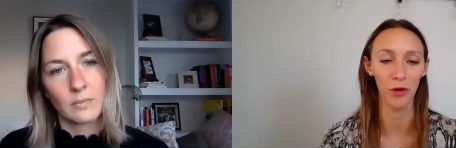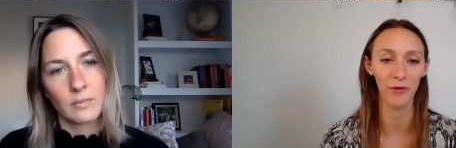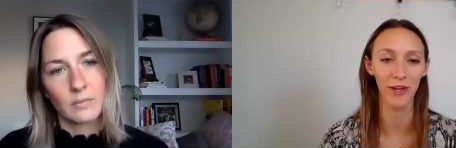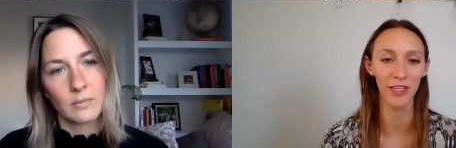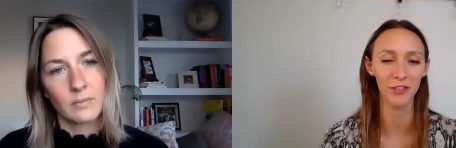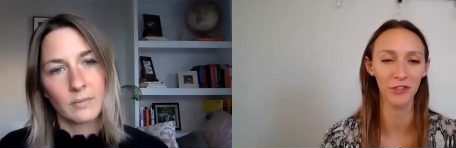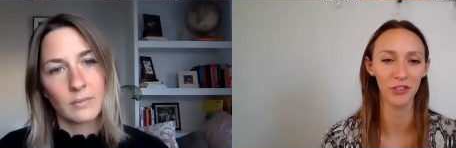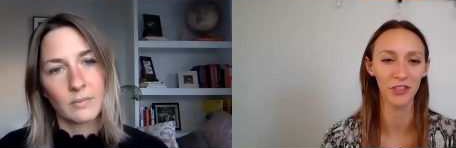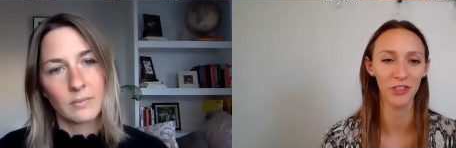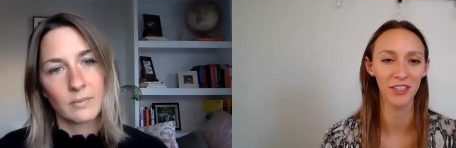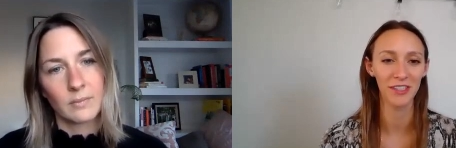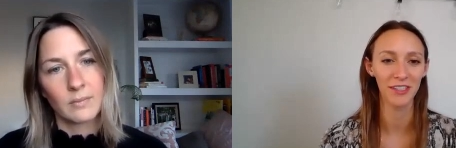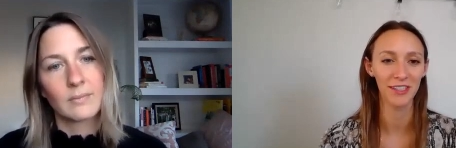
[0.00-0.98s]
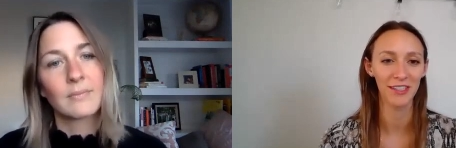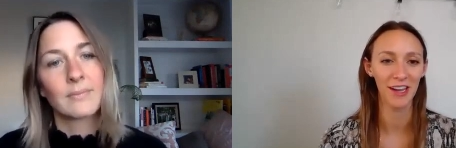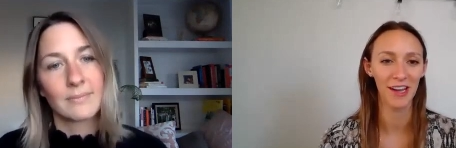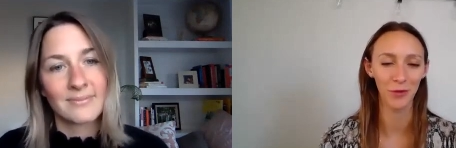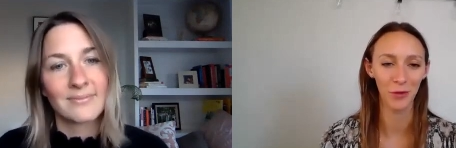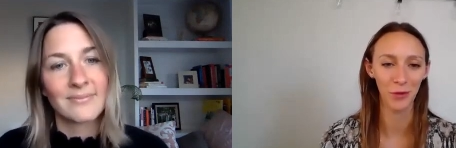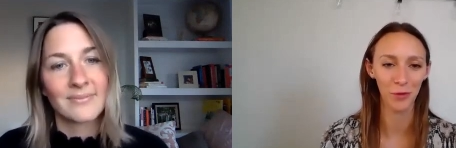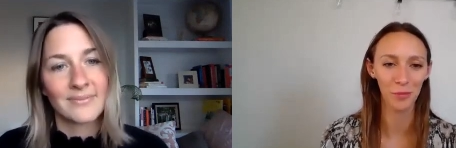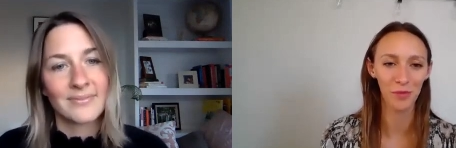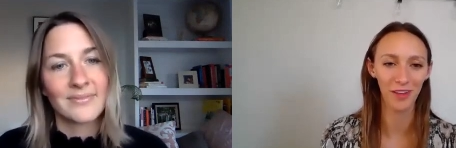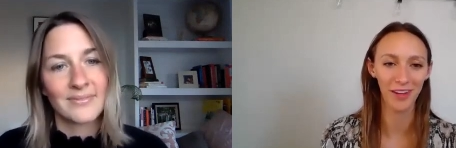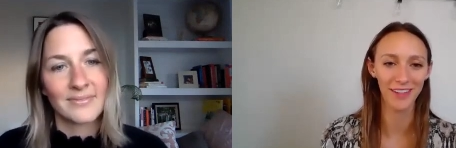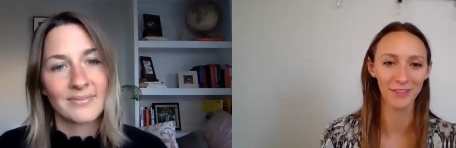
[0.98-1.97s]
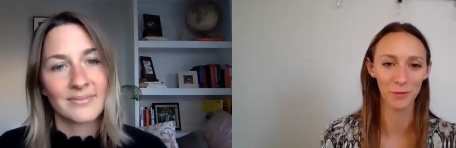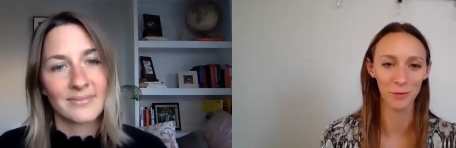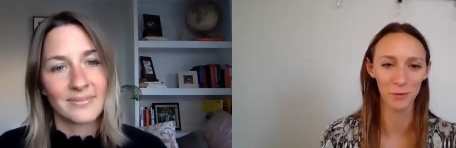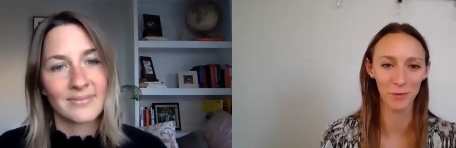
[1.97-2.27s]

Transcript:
Speaker 1: Wheat Ridge, your little plot in